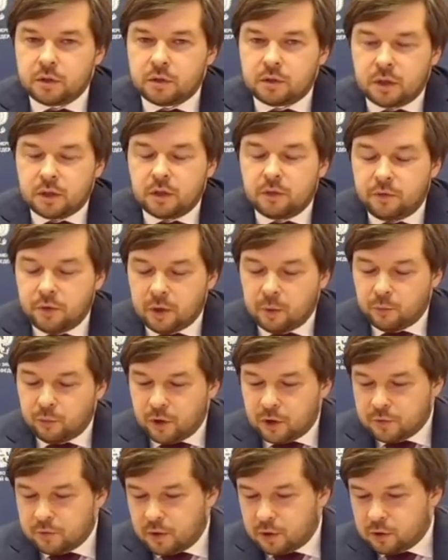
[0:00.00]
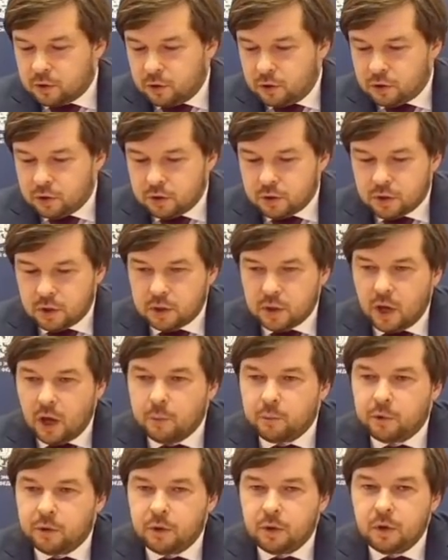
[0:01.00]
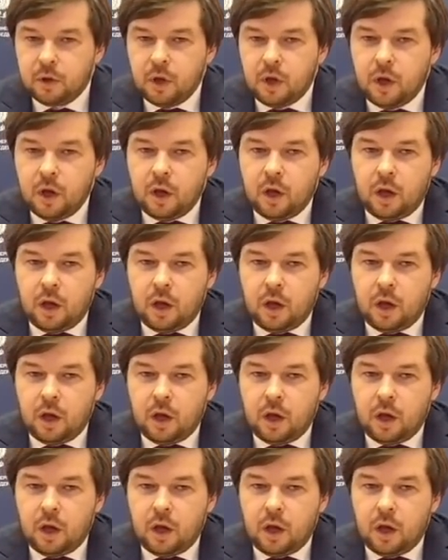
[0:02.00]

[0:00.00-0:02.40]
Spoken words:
significant price fluctuations can happen,